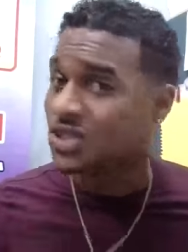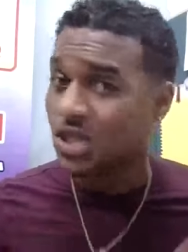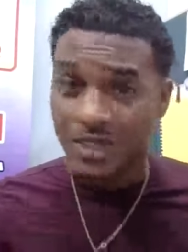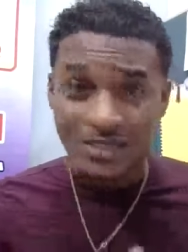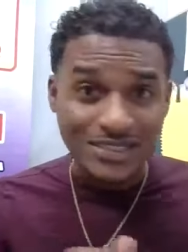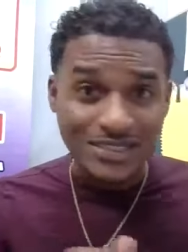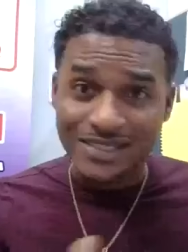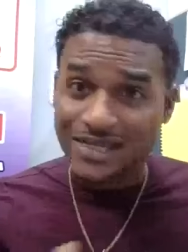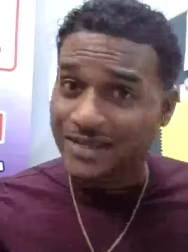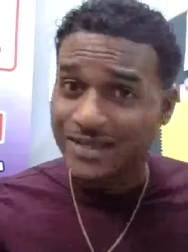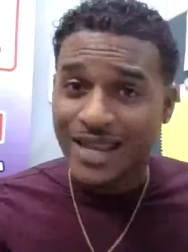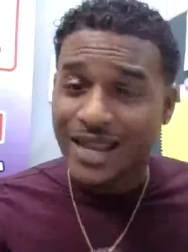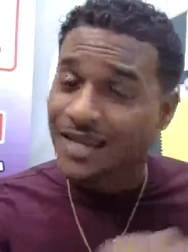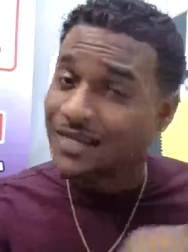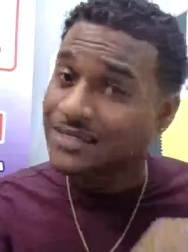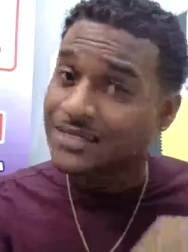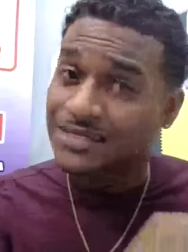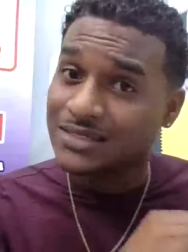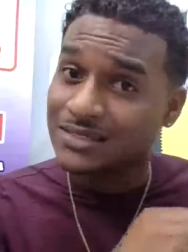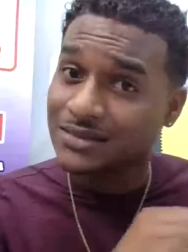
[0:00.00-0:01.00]
Not saying that
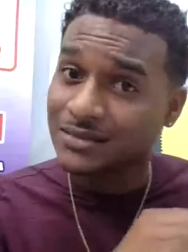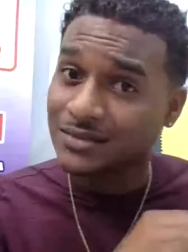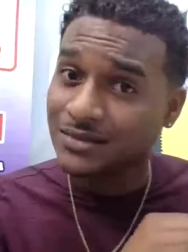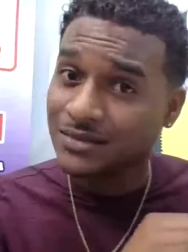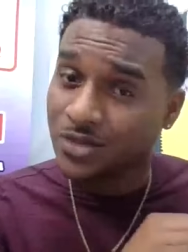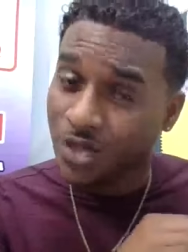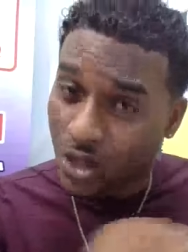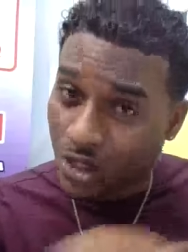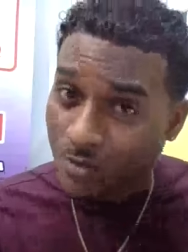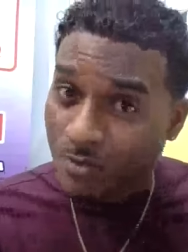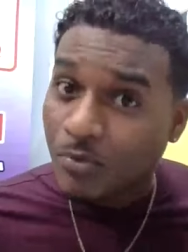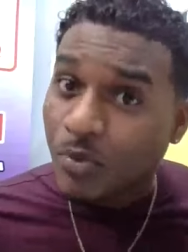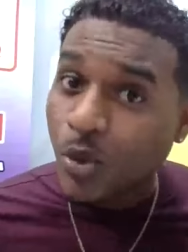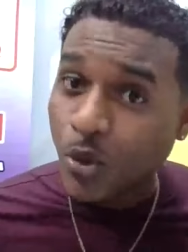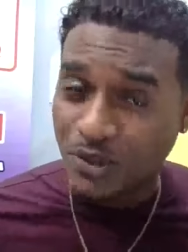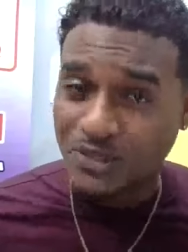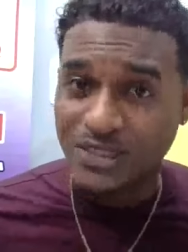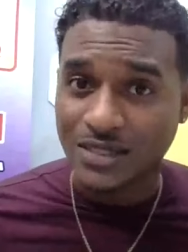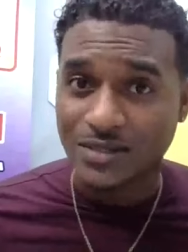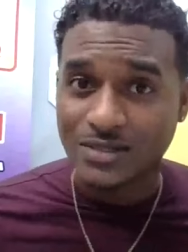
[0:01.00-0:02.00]
it's not
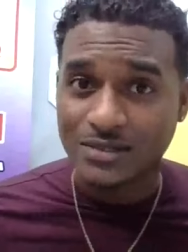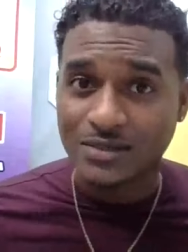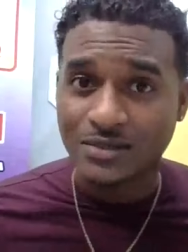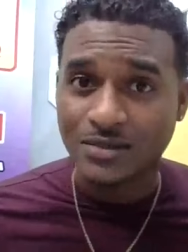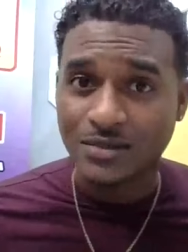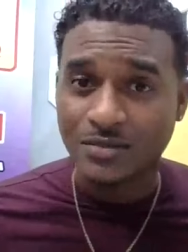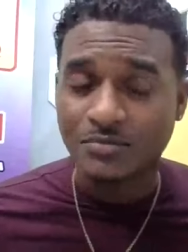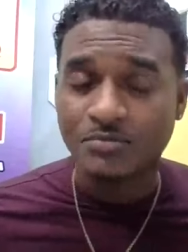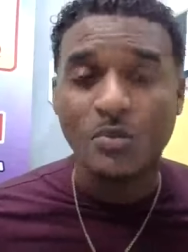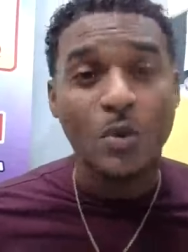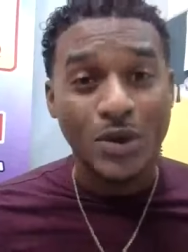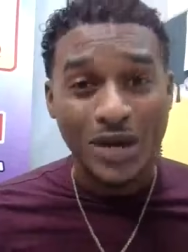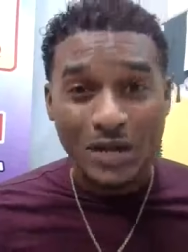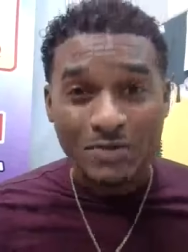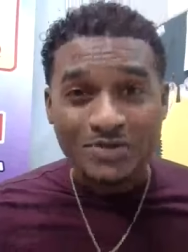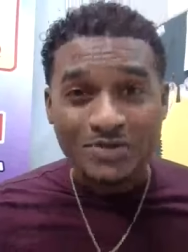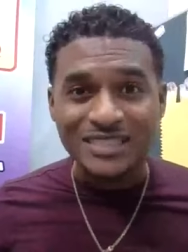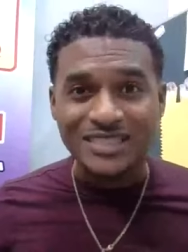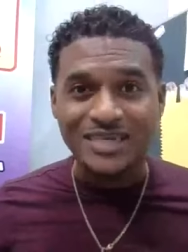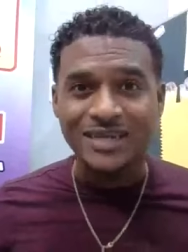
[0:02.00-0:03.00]
important, but what
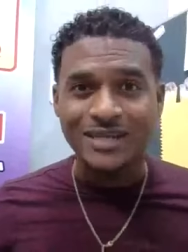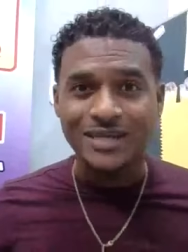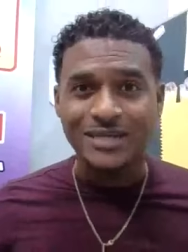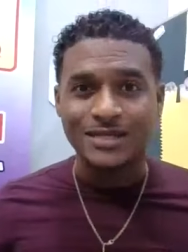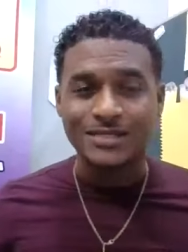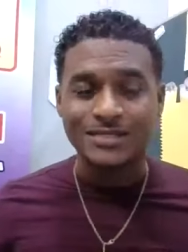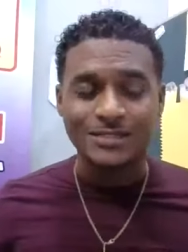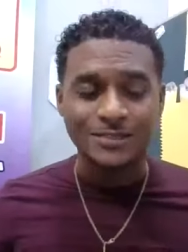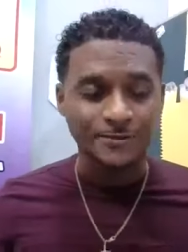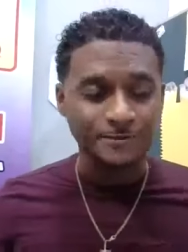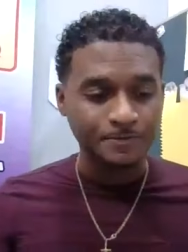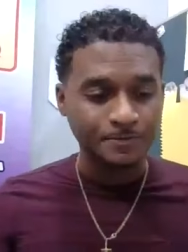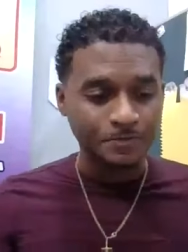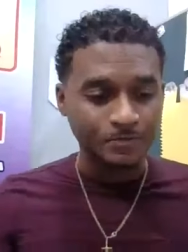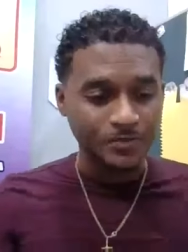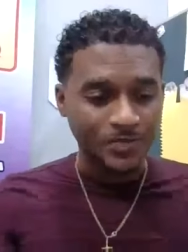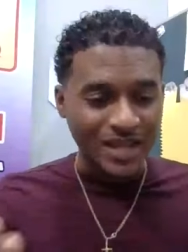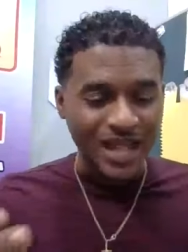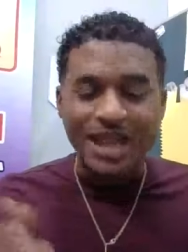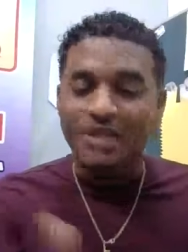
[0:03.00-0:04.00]
I'm saying is
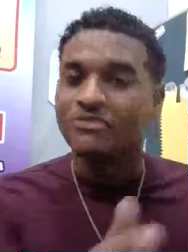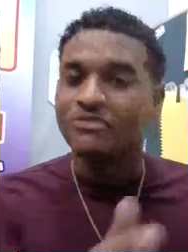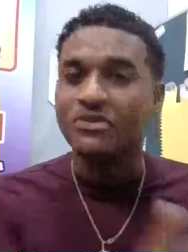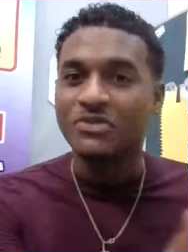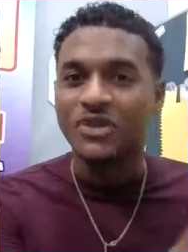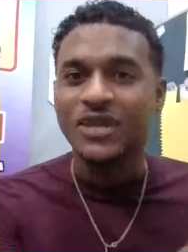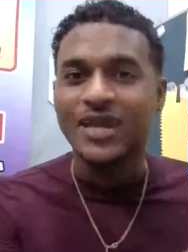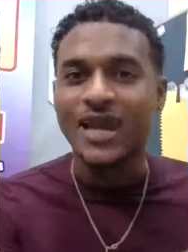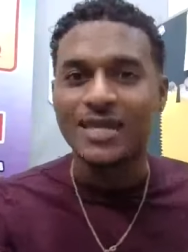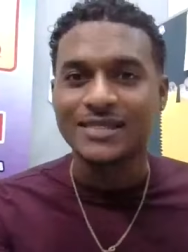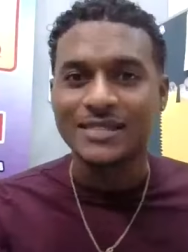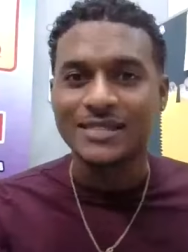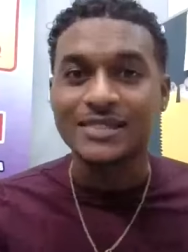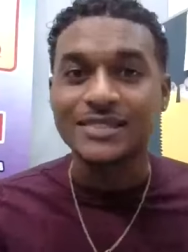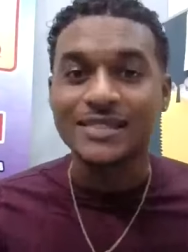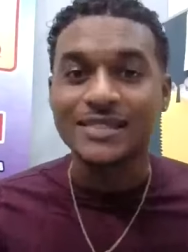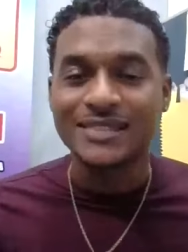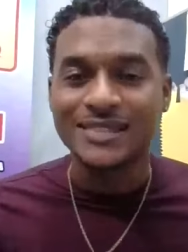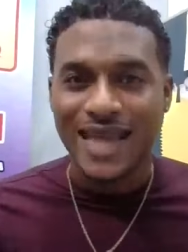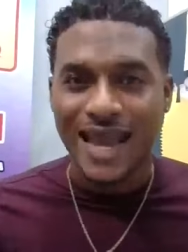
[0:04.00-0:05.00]
everything has
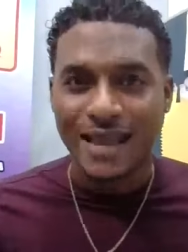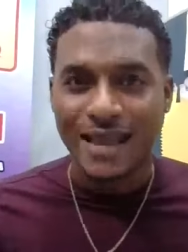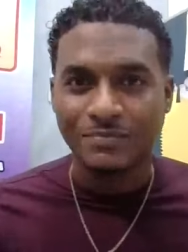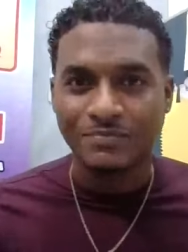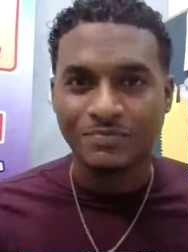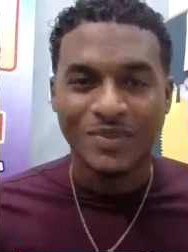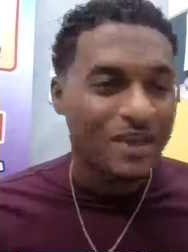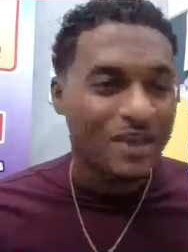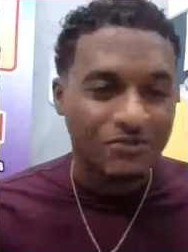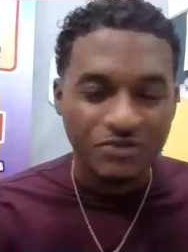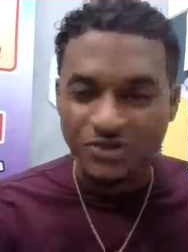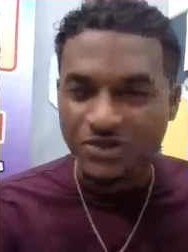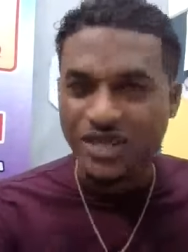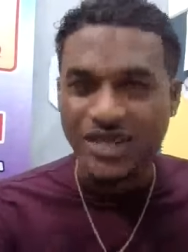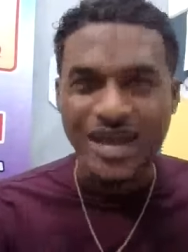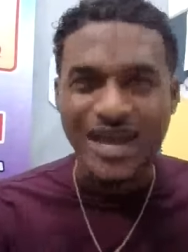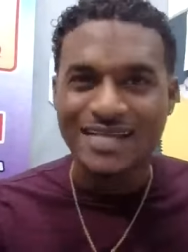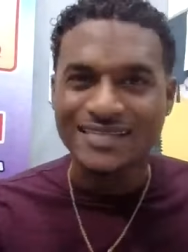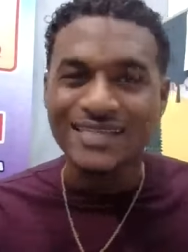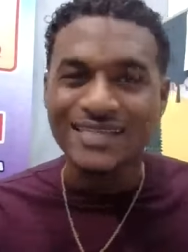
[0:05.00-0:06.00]
its time,
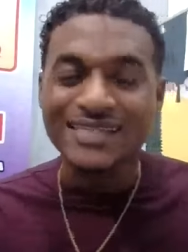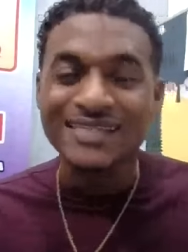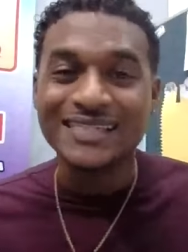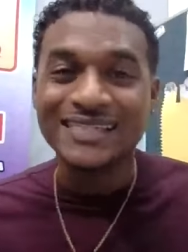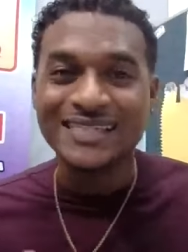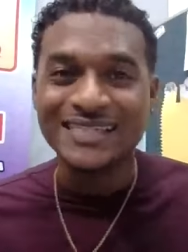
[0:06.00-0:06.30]
everything has its